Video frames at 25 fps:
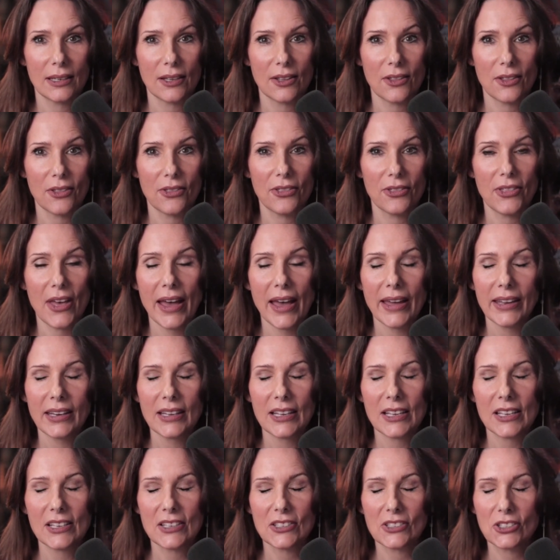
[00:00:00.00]
that
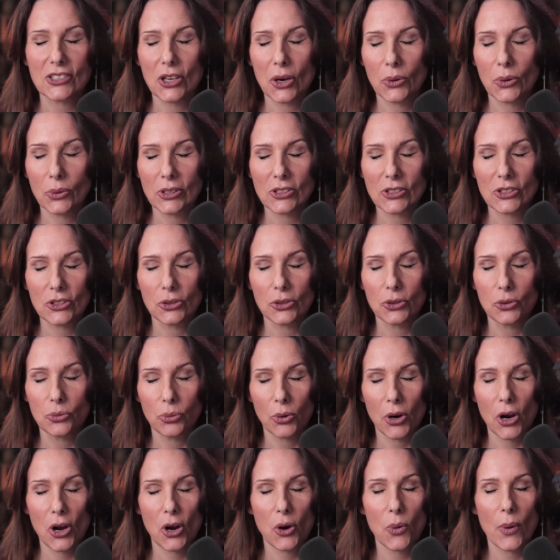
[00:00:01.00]
is going to
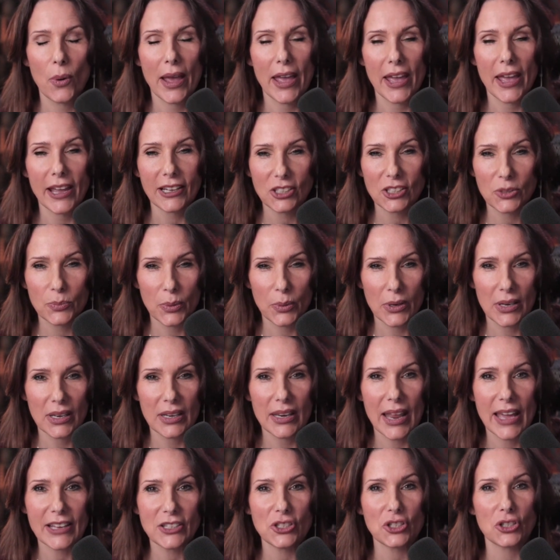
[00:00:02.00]
grow
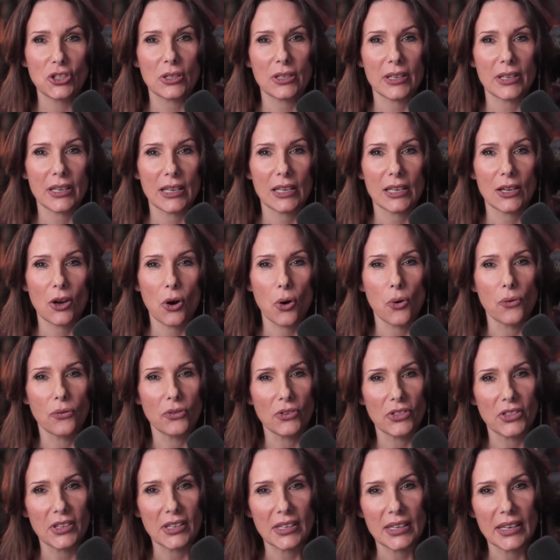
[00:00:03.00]
exponentially over
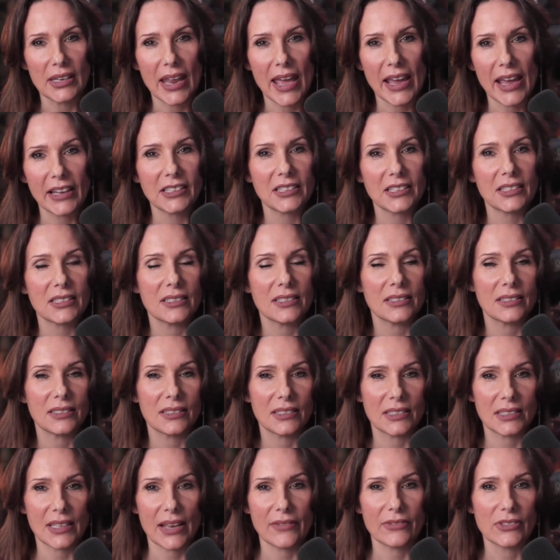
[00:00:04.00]
the next
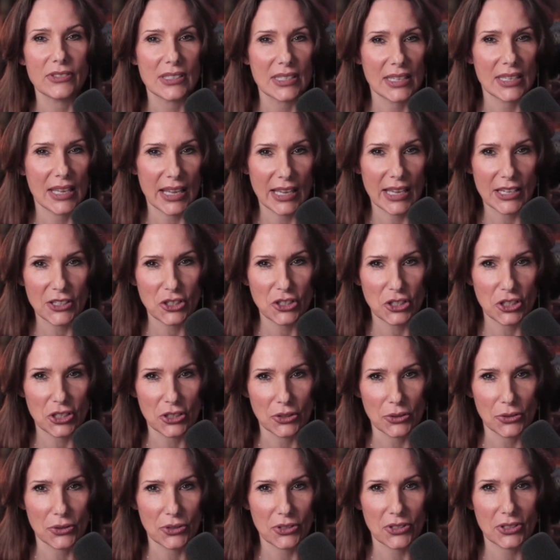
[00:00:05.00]
seven to eight
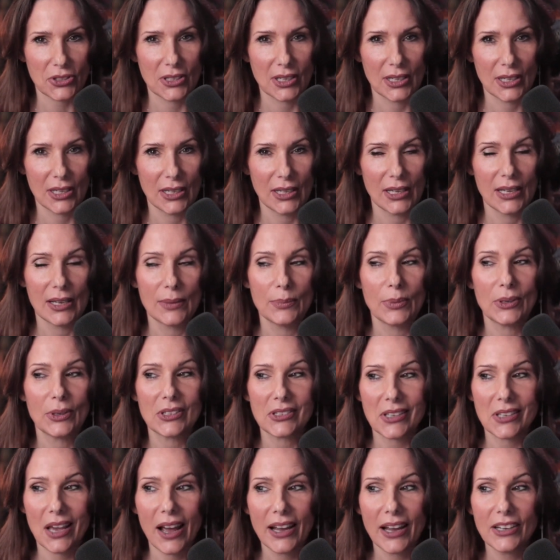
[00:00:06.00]
years. Because
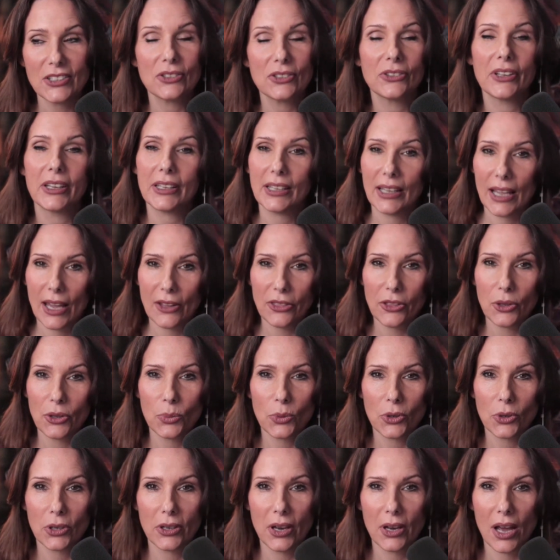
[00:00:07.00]
I, like Cathie
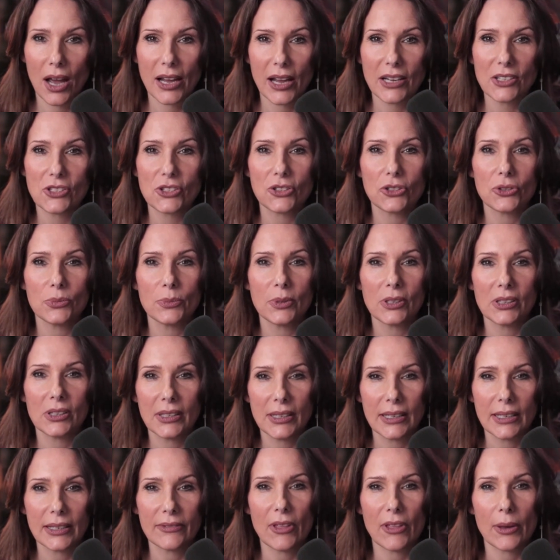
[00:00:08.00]
Wood, I too
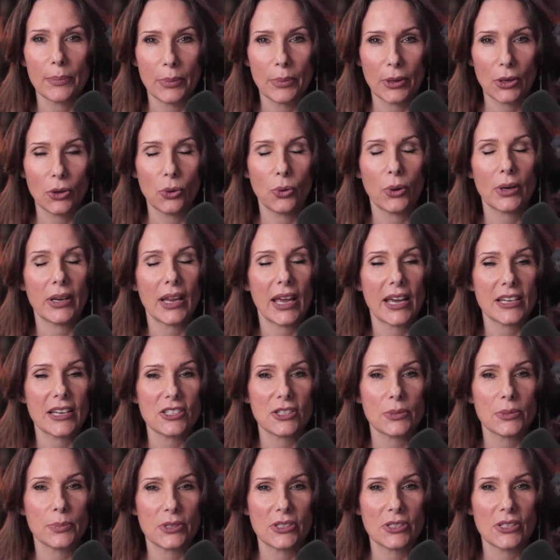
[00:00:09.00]
believe that Bitcoin has
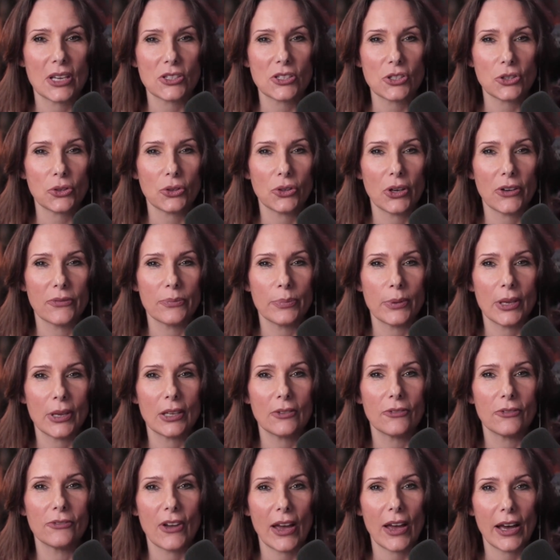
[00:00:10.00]
the potential of
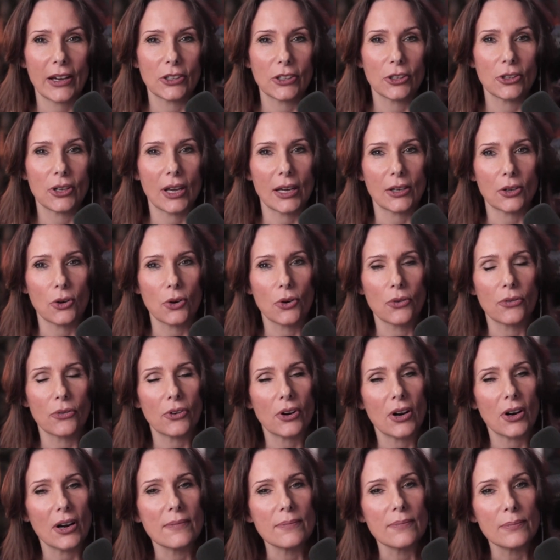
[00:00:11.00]
being valued at over
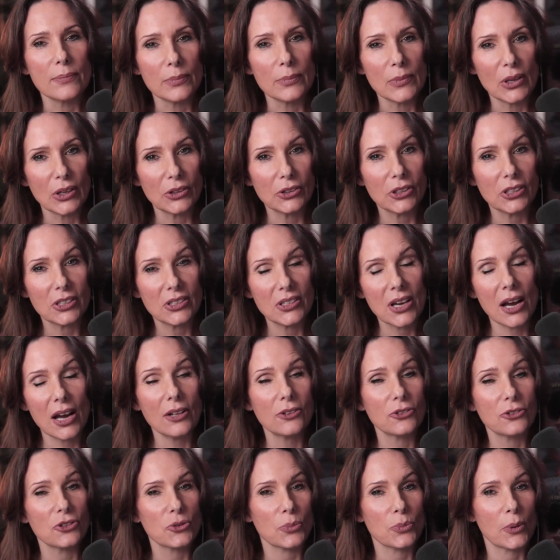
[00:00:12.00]
a million
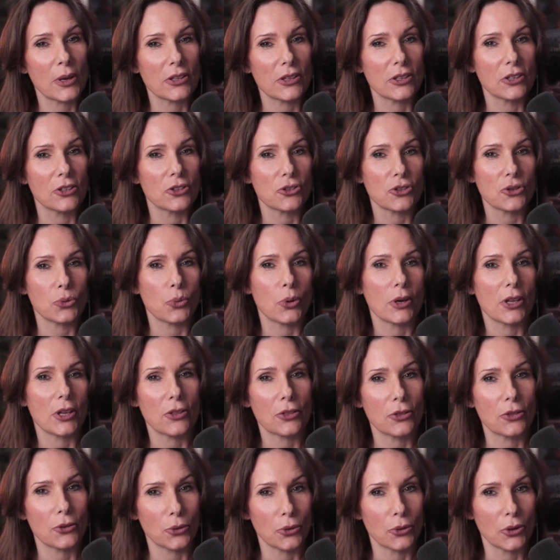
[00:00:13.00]
dollars by the year twenty
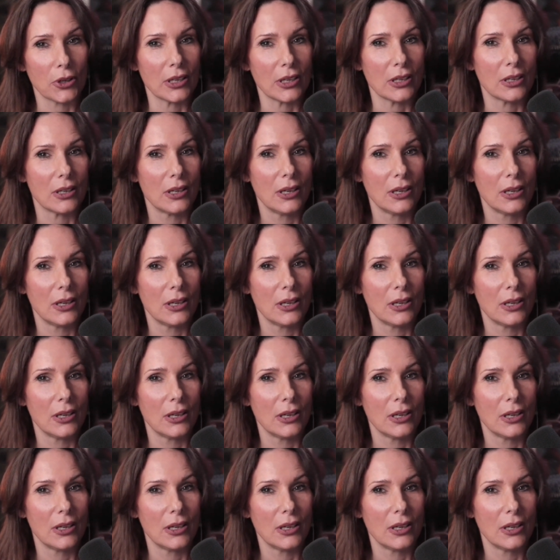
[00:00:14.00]
thirty.